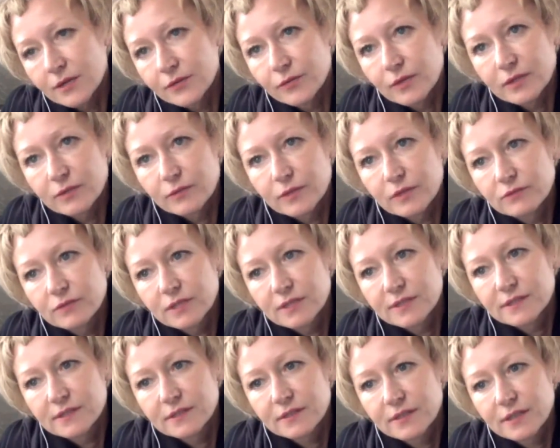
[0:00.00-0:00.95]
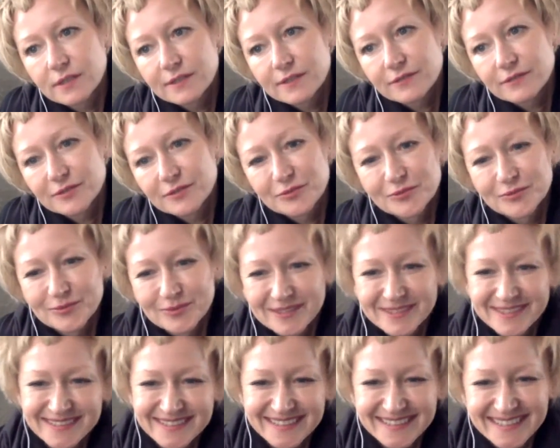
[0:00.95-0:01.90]
Yeah, and when we release the details of
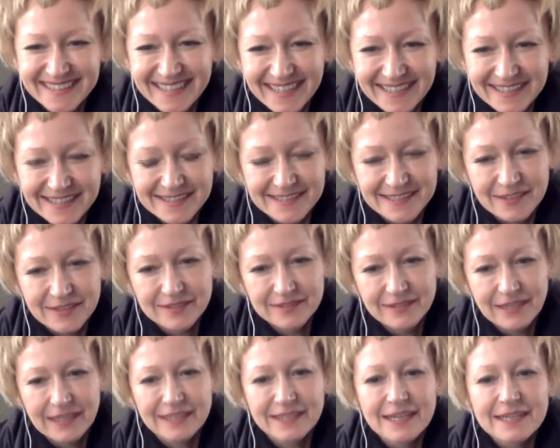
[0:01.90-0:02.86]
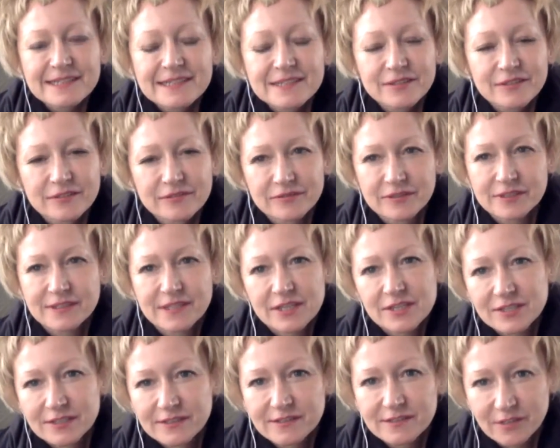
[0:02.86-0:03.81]
it, we'll see. I guess the
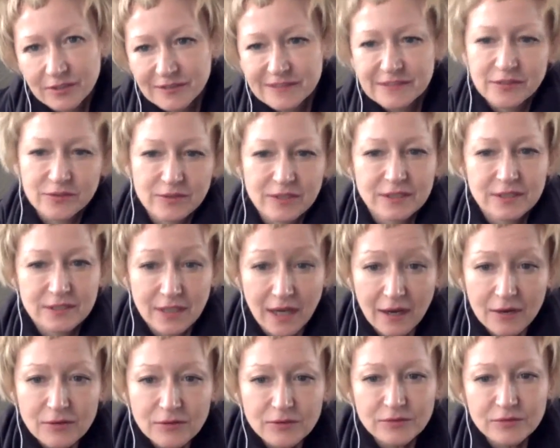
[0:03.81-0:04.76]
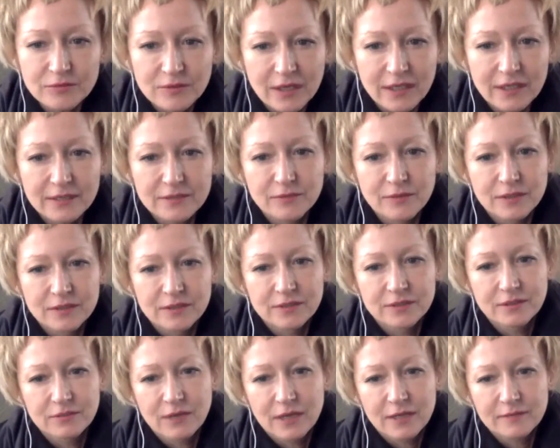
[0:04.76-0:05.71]
conversation starts already now, right?
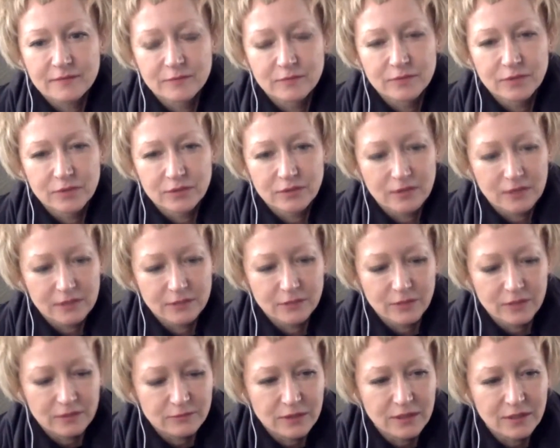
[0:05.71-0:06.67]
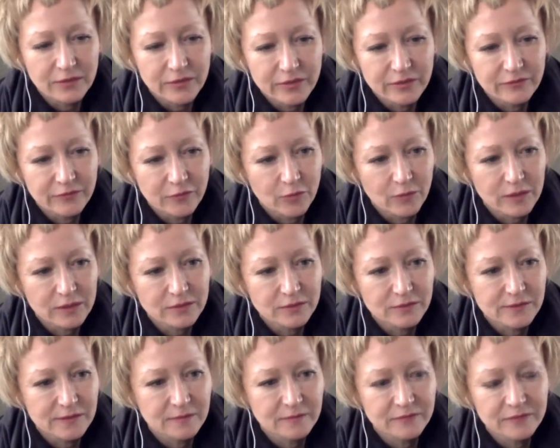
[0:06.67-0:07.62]
Whether the and we're really looking forward
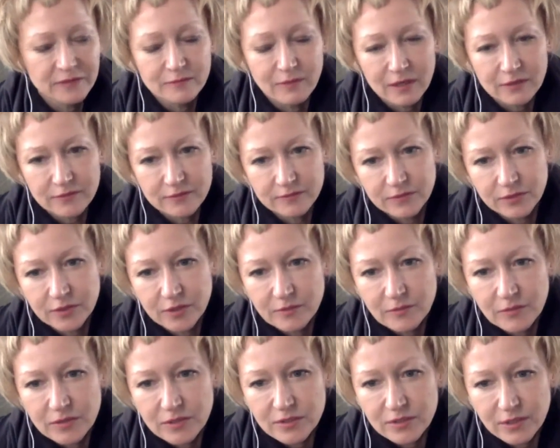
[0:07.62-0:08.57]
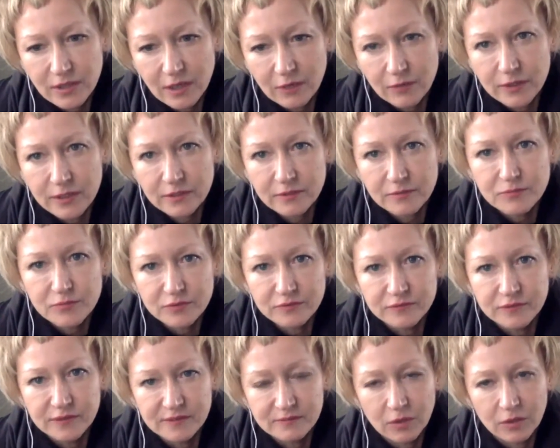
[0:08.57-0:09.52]
to some feedback from the community, how we can
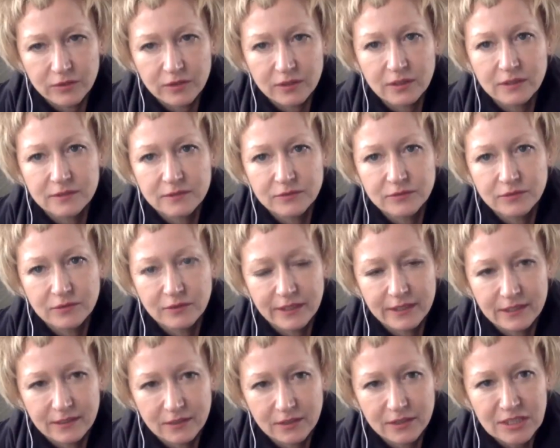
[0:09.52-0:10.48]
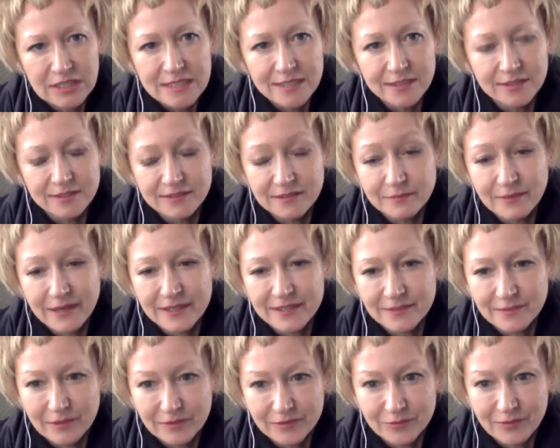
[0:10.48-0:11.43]
improve this model, and like a heated
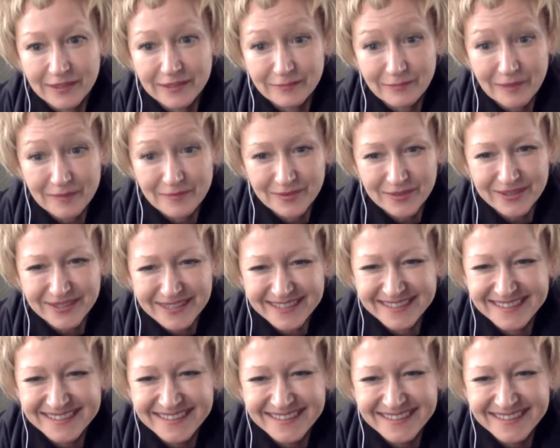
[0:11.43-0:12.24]
debate about the white paper,